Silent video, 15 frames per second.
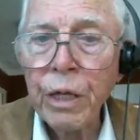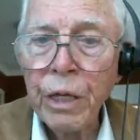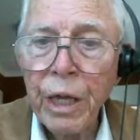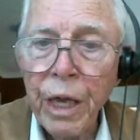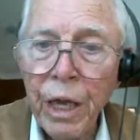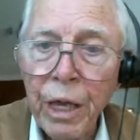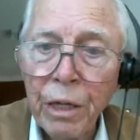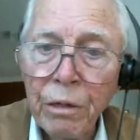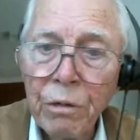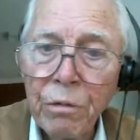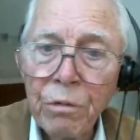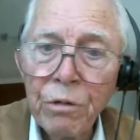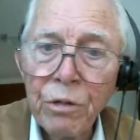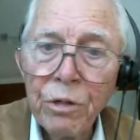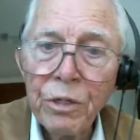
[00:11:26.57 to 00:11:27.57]
can
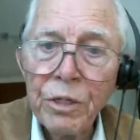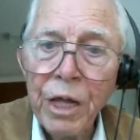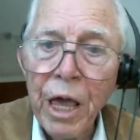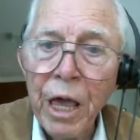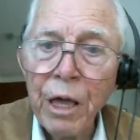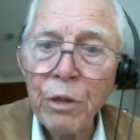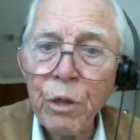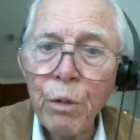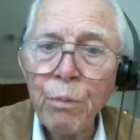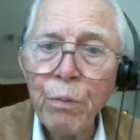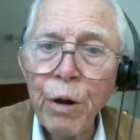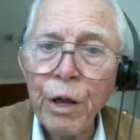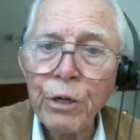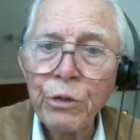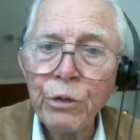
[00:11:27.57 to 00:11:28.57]
stand the
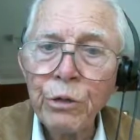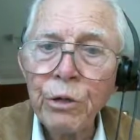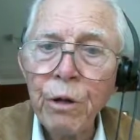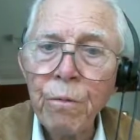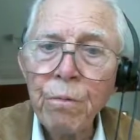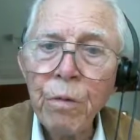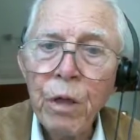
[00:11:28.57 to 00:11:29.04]
pressure,